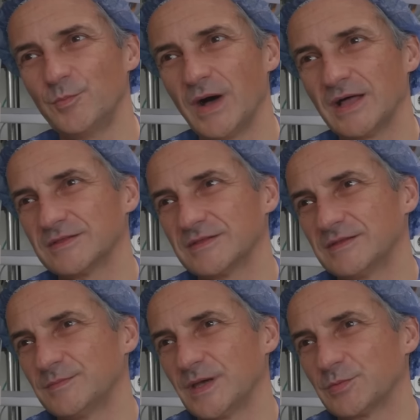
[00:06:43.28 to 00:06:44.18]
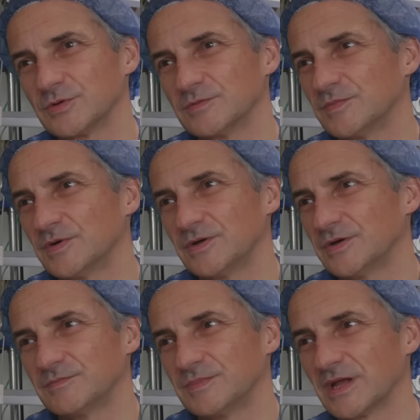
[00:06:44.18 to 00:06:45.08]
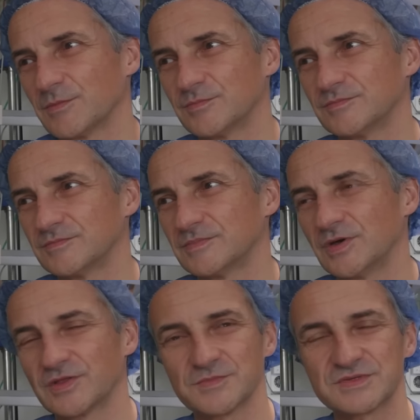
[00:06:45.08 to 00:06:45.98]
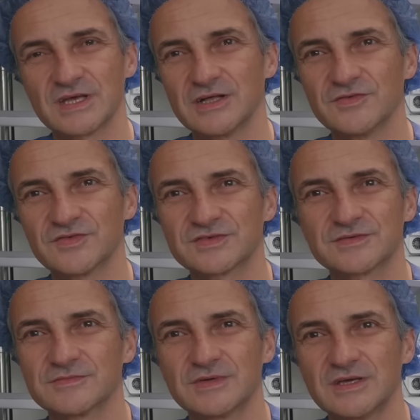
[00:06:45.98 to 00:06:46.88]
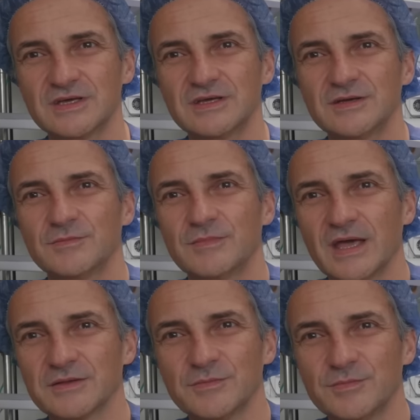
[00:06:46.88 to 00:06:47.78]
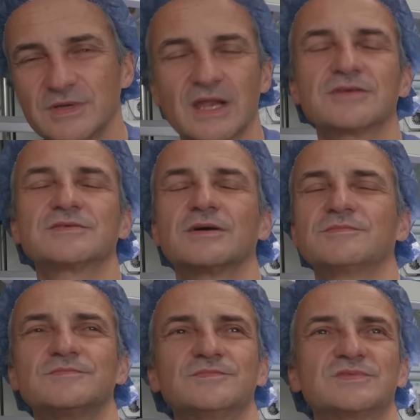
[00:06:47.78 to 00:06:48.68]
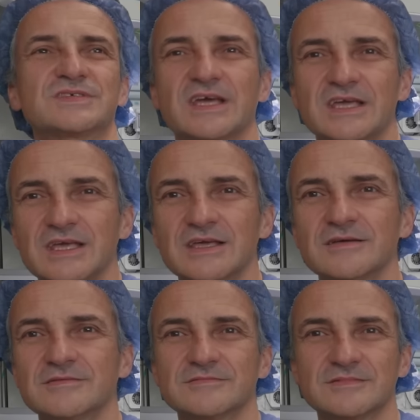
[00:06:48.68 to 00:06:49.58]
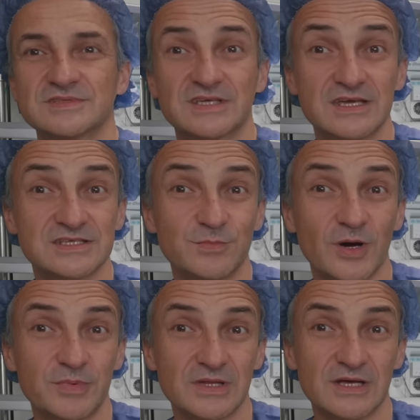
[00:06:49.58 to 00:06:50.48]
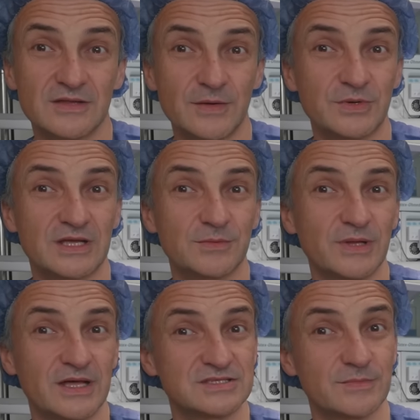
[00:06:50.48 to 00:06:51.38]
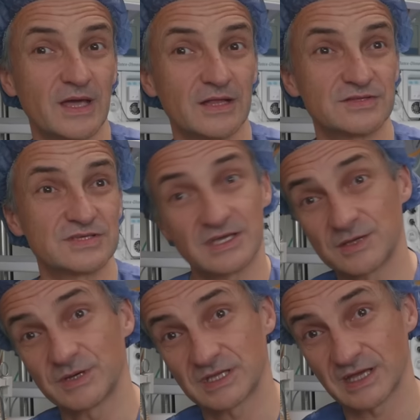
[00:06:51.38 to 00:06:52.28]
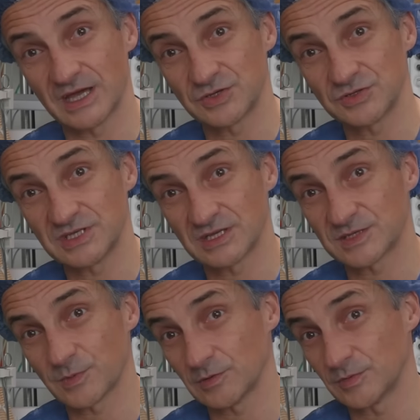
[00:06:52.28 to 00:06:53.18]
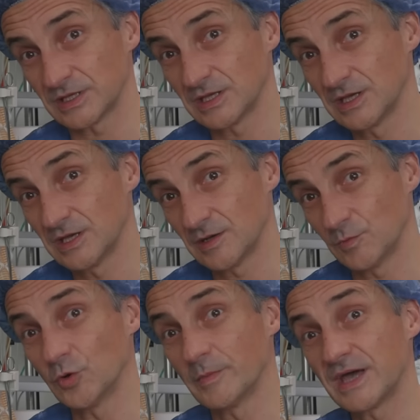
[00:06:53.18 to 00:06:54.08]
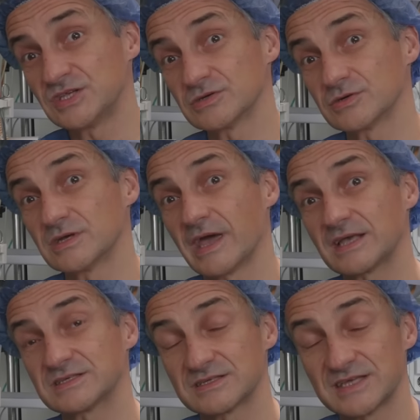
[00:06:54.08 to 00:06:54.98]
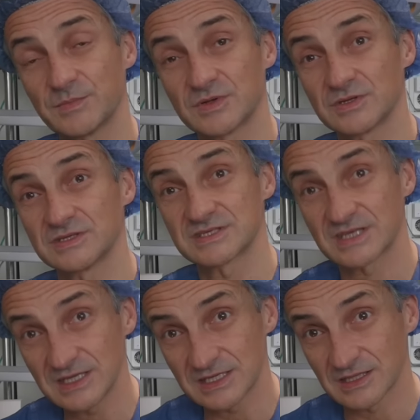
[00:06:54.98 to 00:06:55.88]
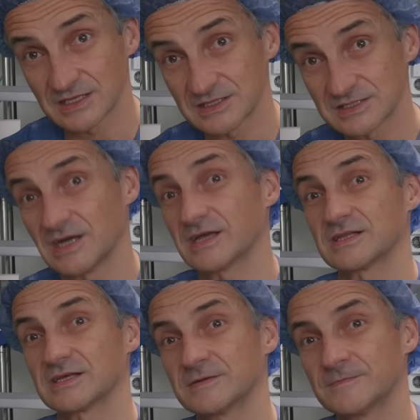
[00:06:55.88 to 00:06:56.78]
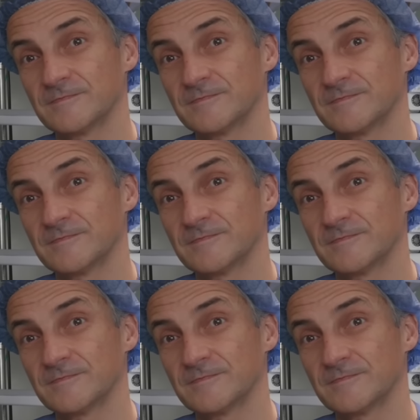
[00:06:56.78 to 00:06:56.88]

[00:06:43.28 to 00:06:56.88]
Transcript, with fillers: but people, you know, hurt themselves, mountain, you know, skiing, skiing's a popular, nobody complains about skiing being dangerous, yet it's probably more major accidents happen in skiing than in cycling.